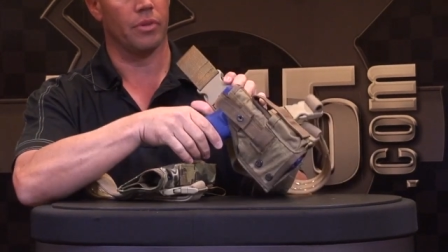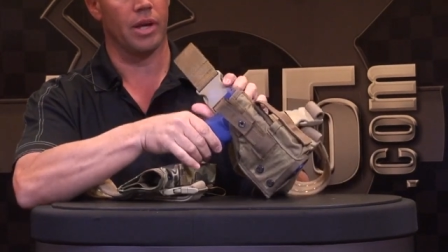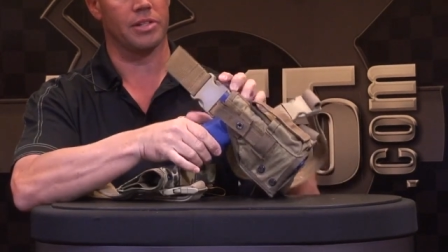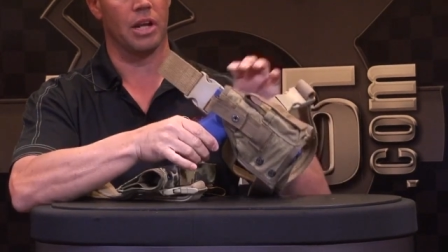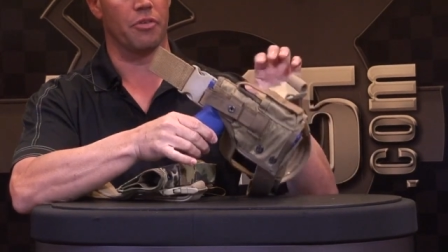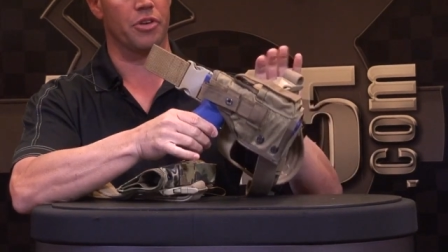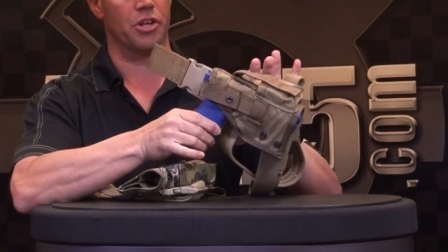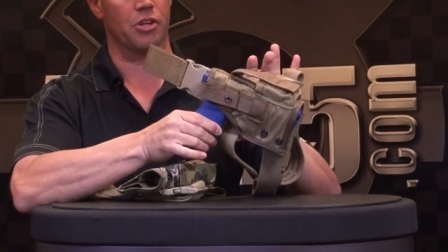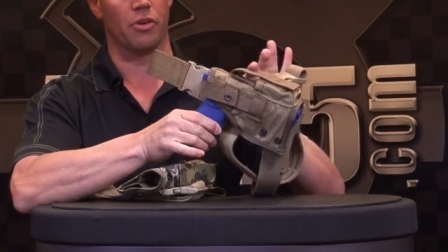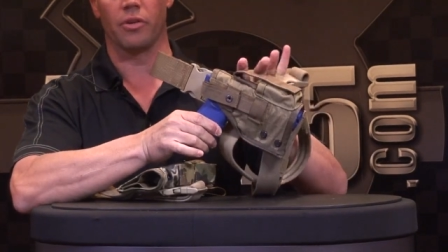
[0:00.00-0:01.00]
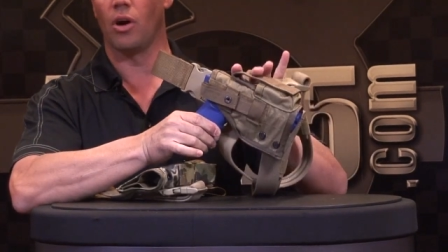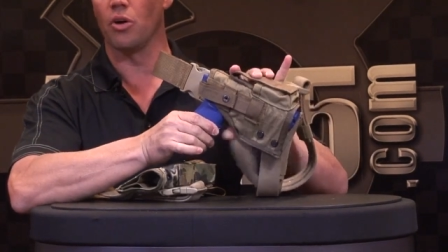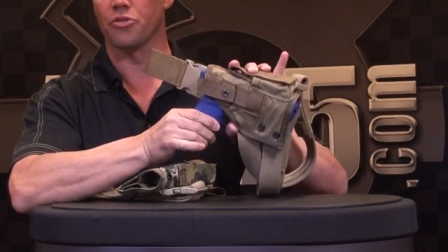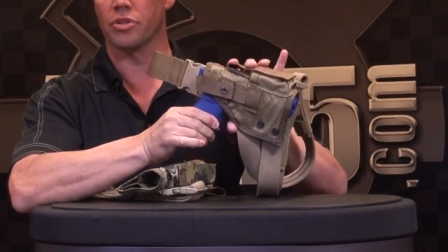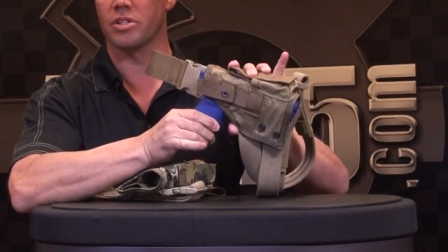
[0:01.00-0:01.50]
It has enough retention on the
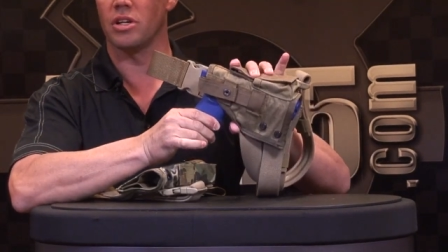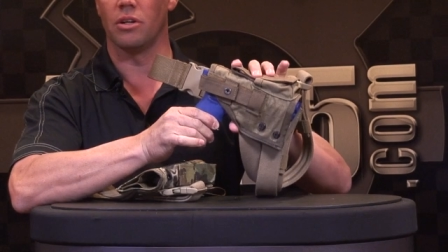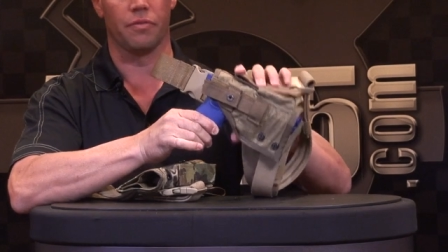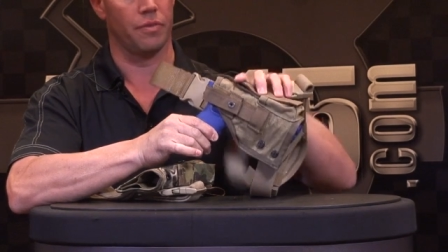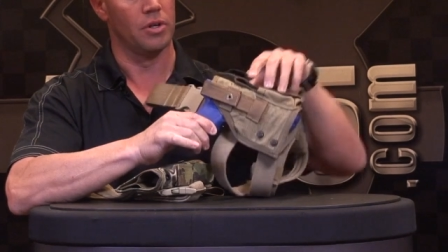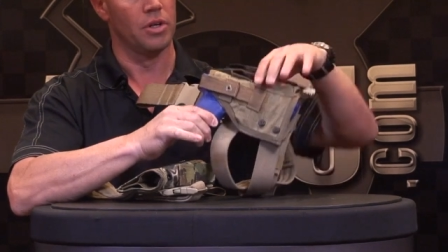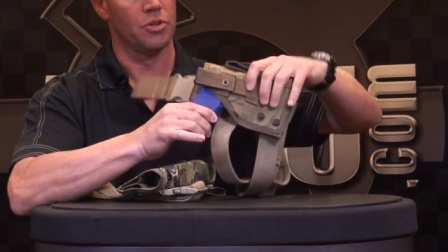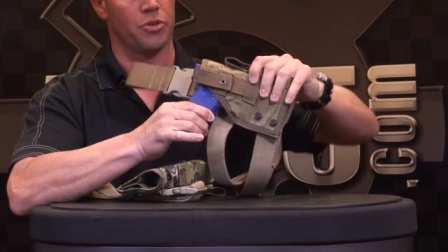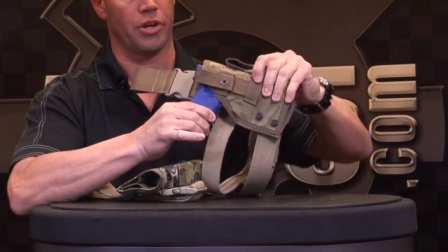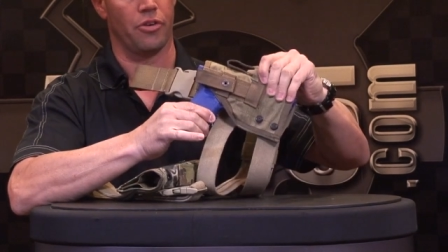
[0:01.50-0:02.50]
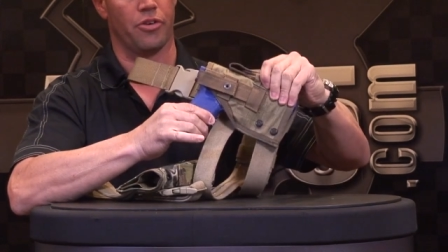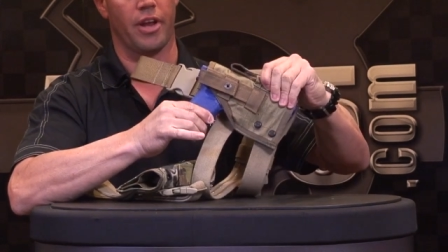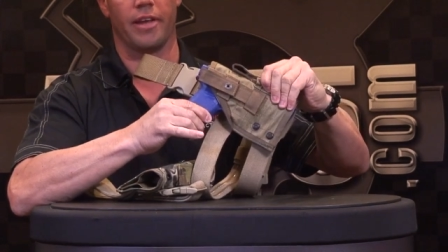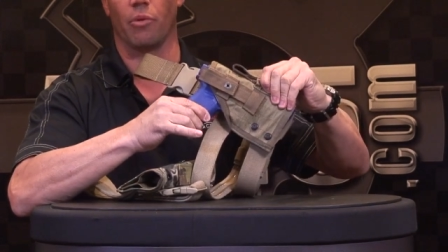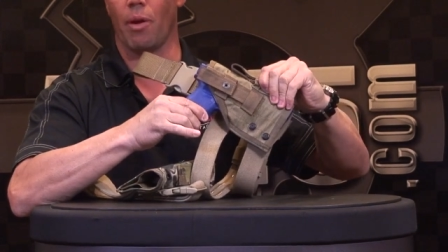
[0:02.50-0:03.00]
holster itself to actually
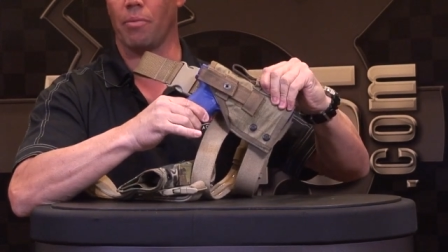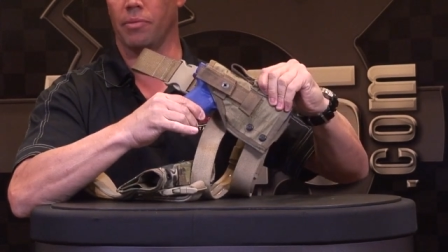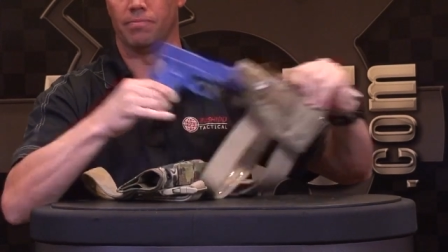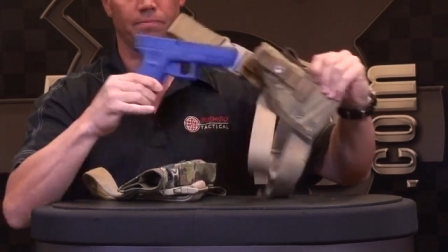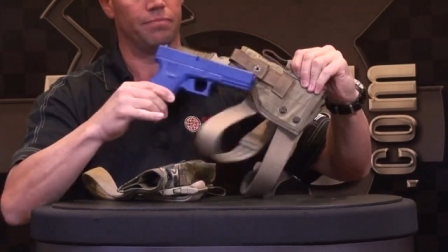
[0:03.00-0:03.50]
retain the weapon.